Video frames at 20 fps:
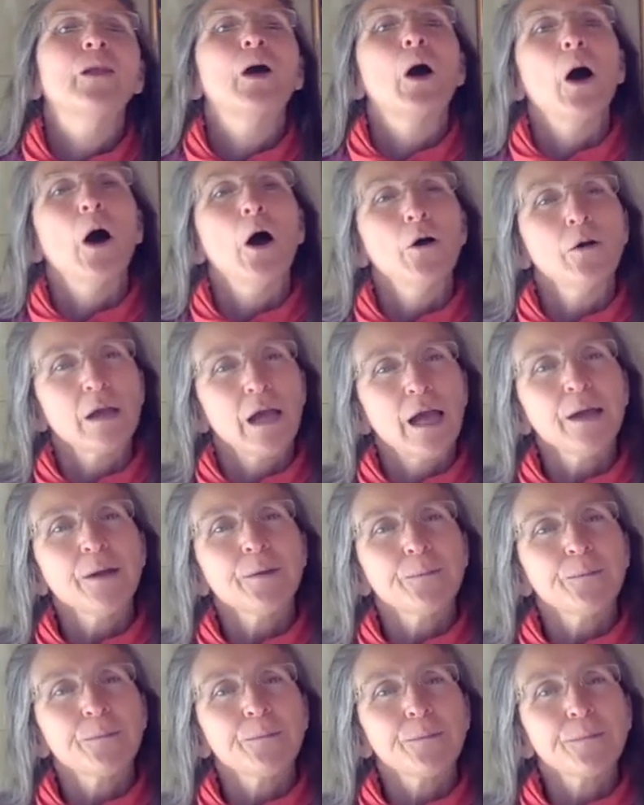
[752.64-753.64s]

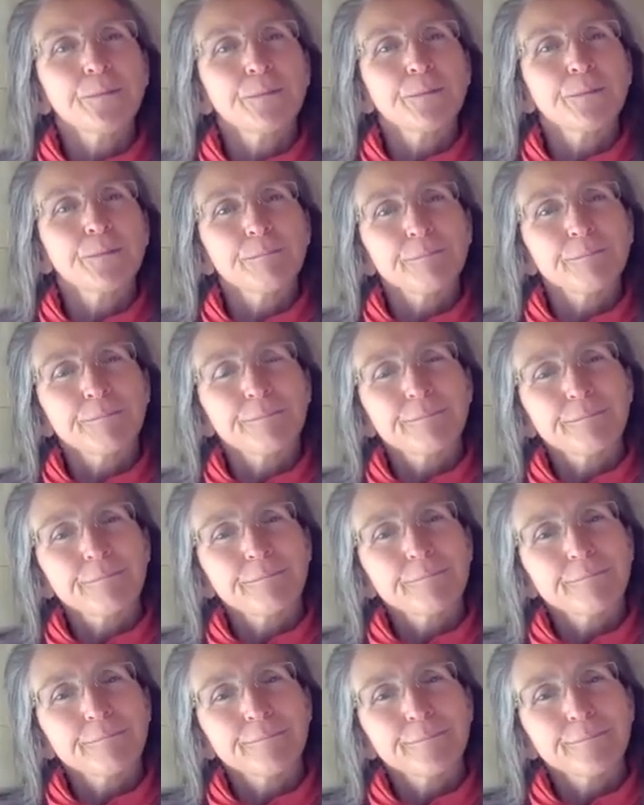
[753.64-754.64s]

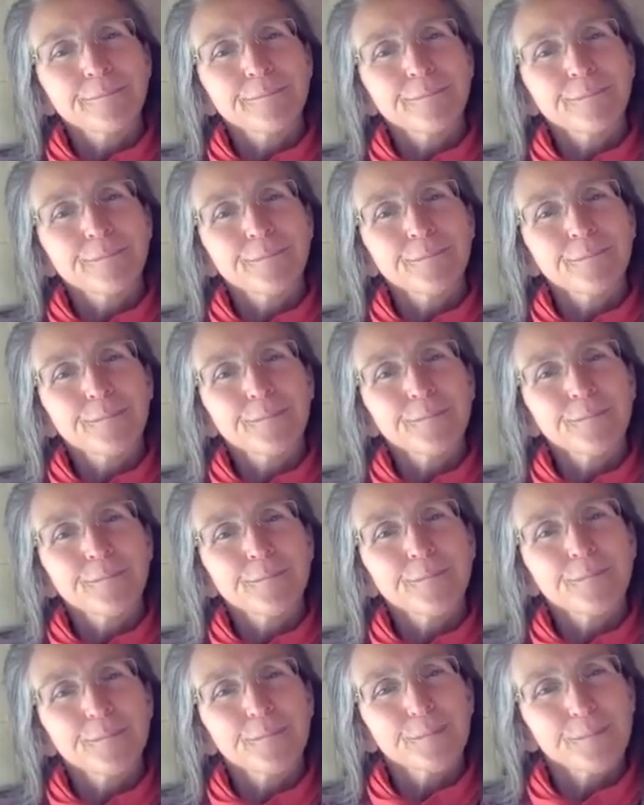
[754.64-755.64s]

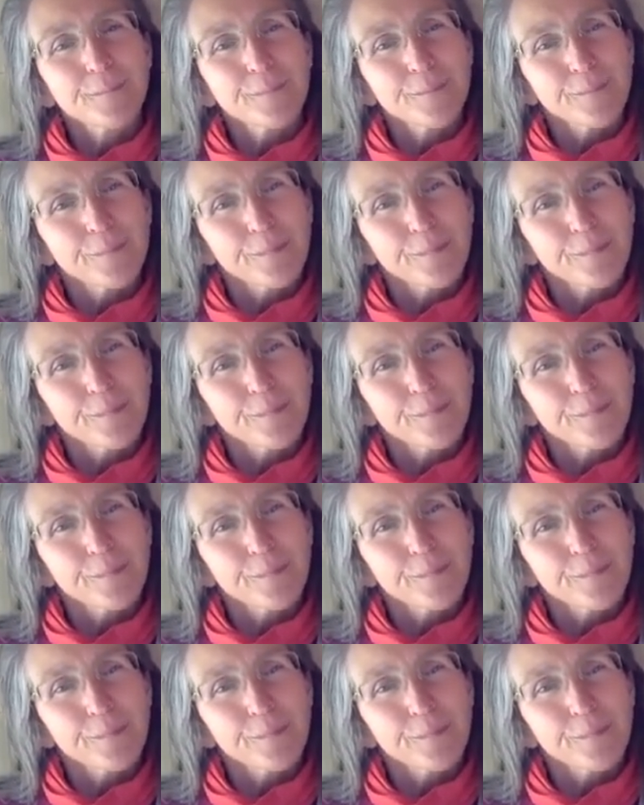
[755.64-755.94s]
This person isn't speaking.